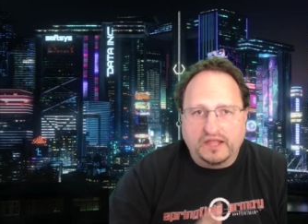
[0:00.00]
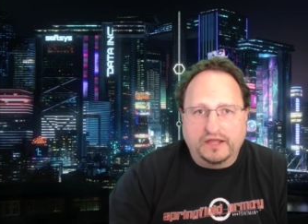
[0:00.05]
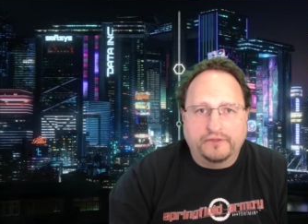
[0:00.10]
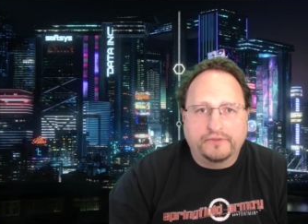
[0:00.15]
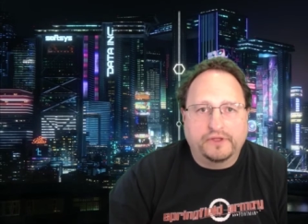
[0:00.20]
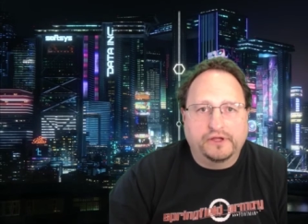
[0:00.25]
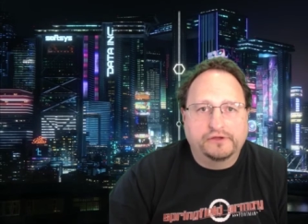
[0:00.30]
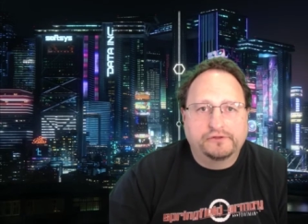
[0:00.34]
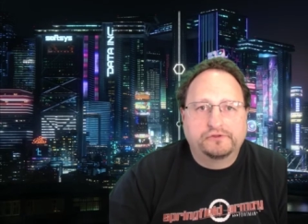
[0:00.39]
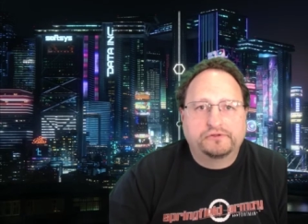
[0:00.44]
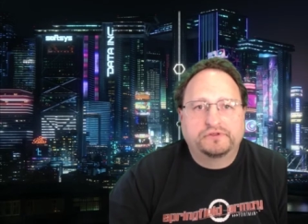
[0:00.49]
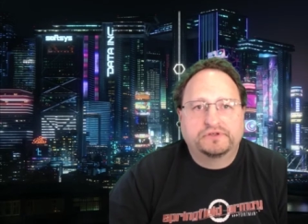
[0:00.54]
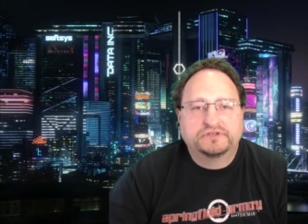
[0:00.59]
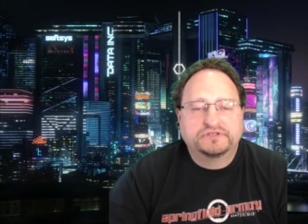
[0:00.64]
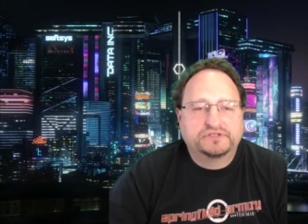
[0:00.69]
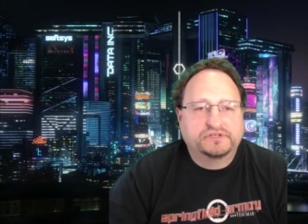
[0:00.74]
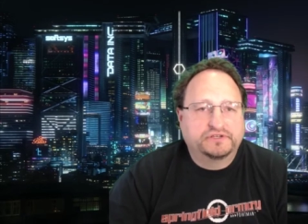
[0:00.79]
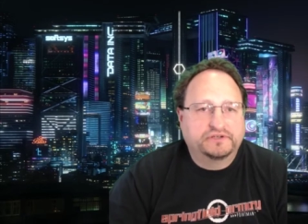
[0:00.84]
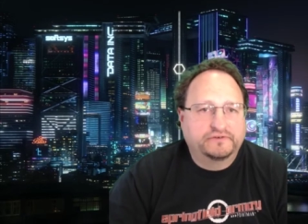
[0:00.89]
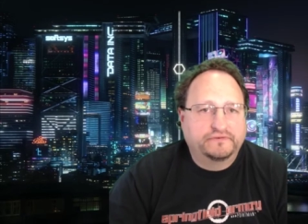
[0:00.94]
Now, the other
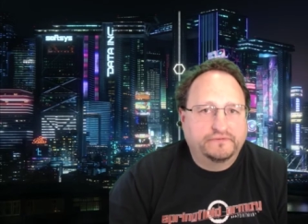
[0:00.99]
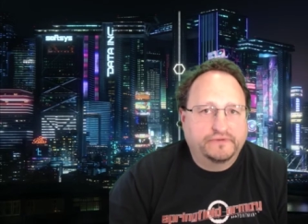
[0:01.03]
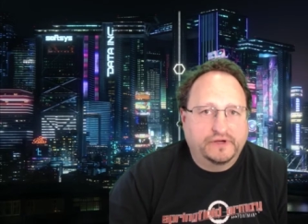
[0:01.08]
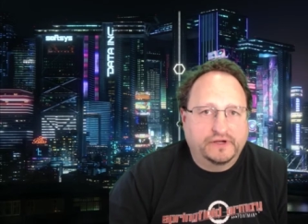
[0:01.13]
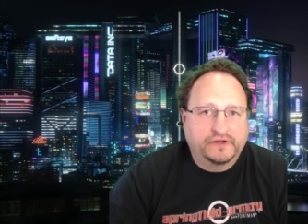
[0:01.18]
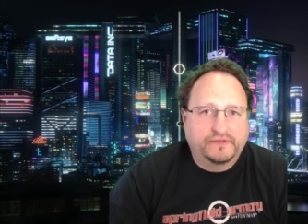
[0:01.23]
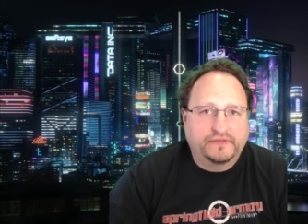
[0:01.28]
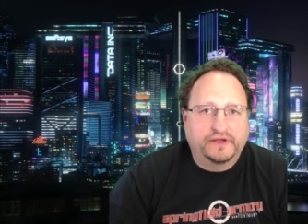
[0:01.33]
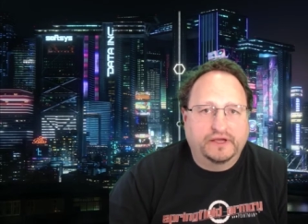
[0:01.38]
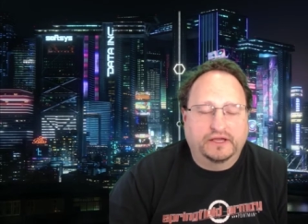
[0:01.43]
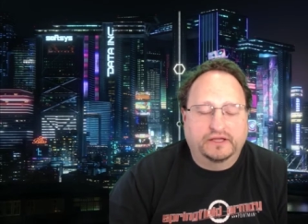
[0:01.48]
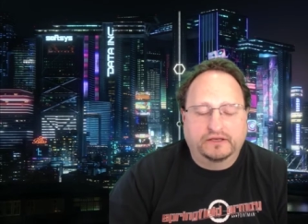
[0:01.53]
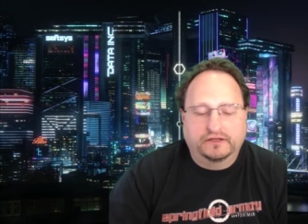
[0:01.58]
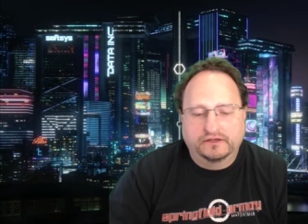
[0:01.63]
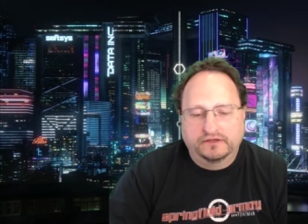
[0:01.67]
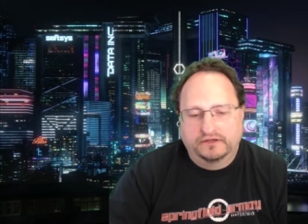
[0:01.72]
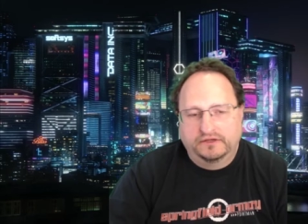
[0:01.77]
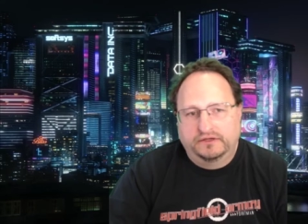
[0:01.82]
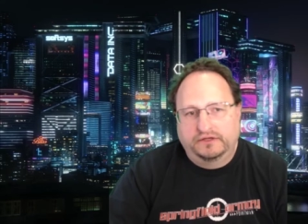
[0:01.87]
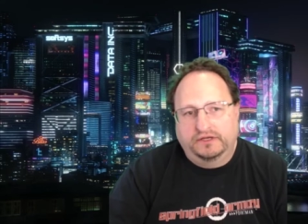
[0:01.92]
things can affect
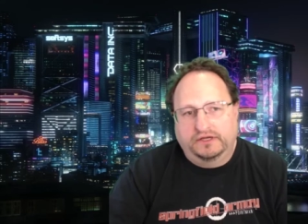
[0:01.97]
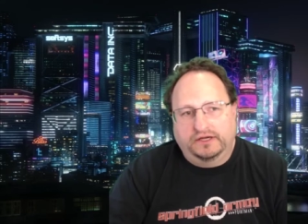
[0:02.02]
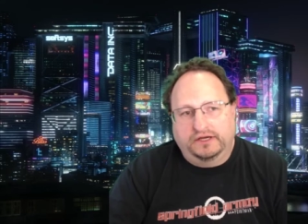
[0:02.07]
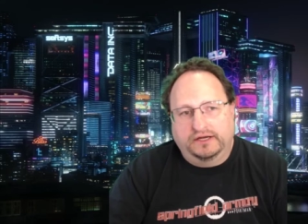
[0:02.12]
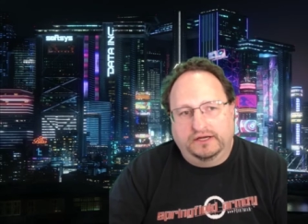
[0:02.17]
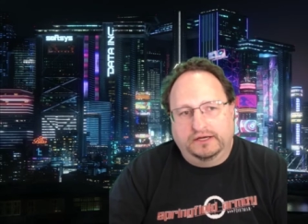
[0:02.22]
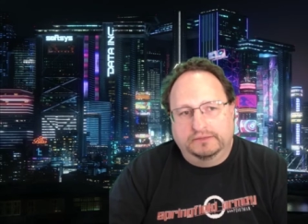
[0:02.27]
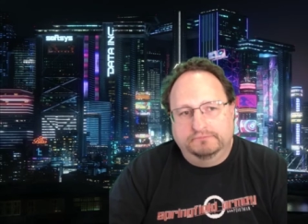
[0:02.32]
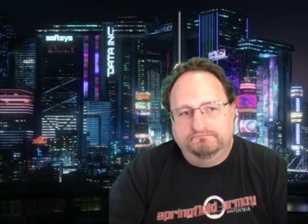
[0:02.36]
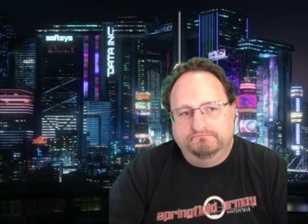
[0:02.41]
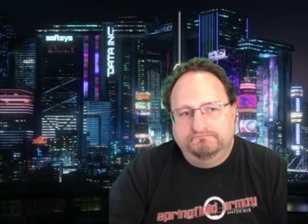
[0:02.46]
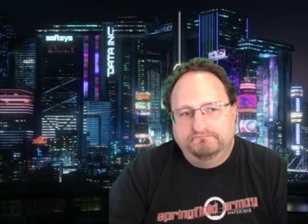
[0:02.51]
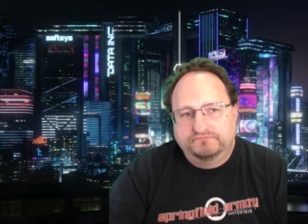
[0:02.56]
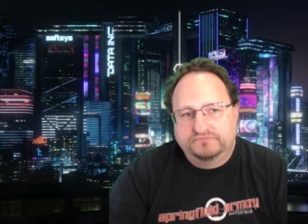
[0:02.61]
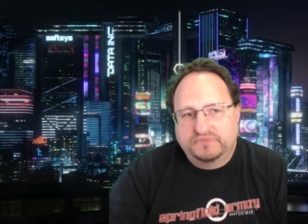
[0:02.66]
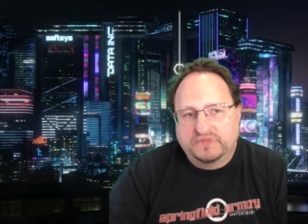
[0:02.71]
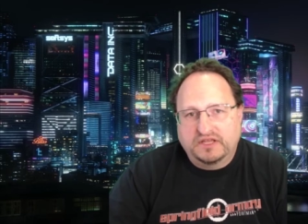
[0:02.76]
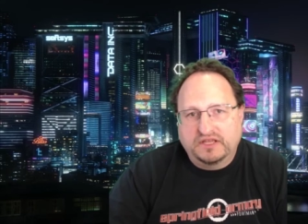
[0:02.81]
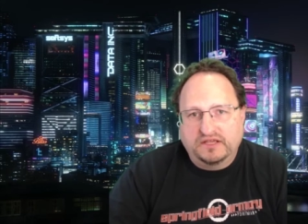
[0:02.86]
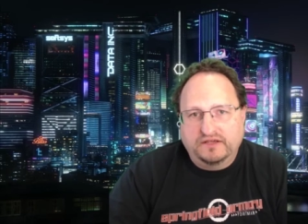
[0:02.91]
that um,